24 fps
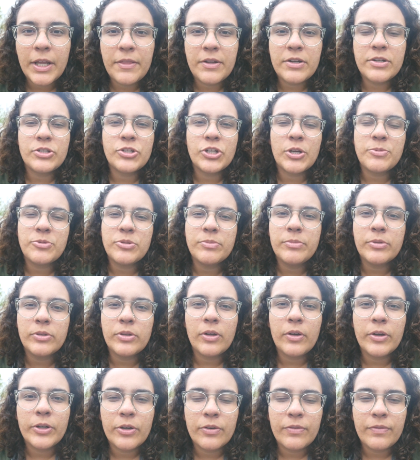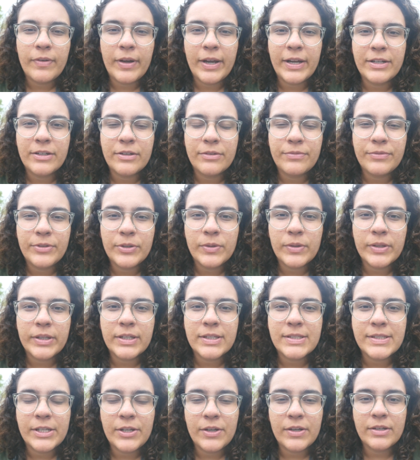In the description below, you'll find a few
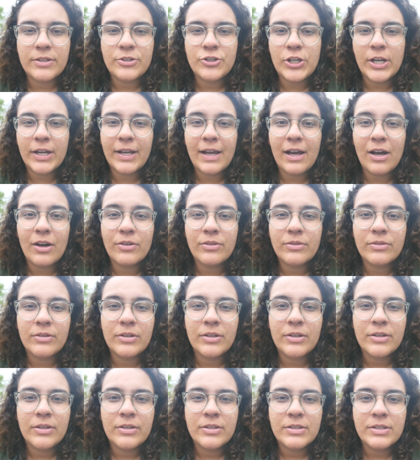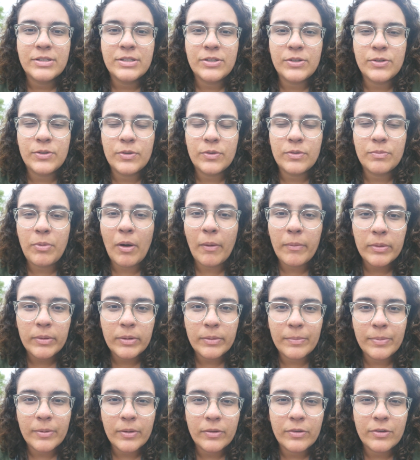links that you can check out to
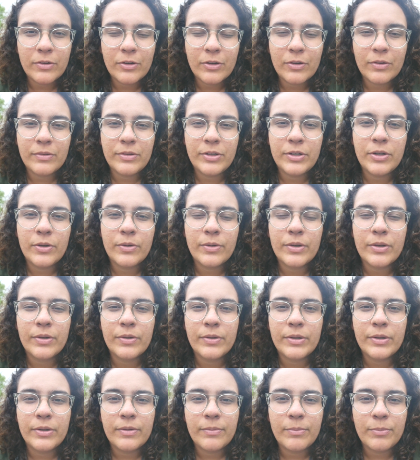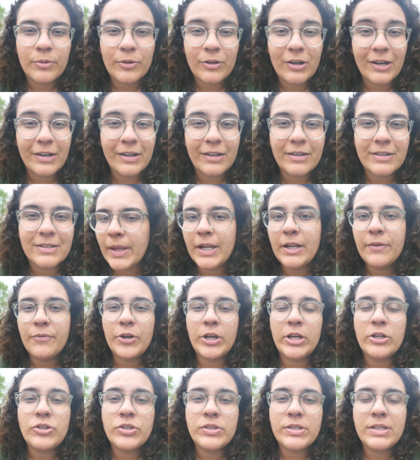probably build your own no-code product. And if
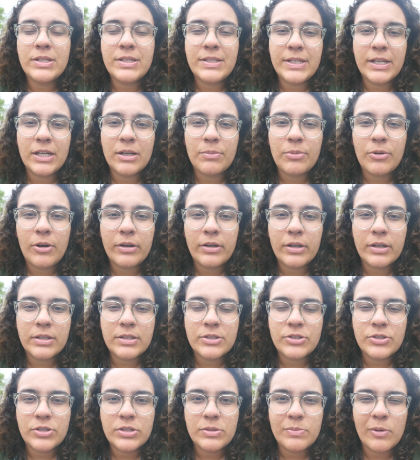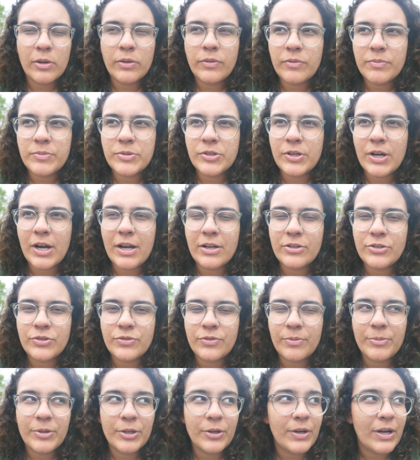you're interested in seeing a product just built from
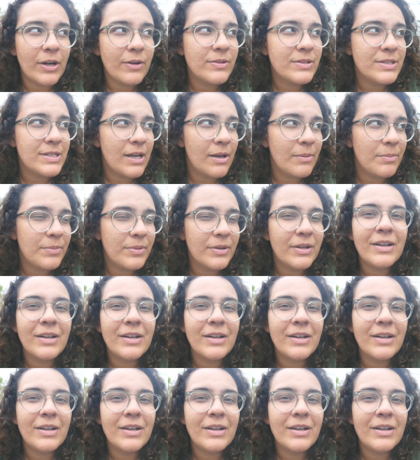scratch, from the ground up,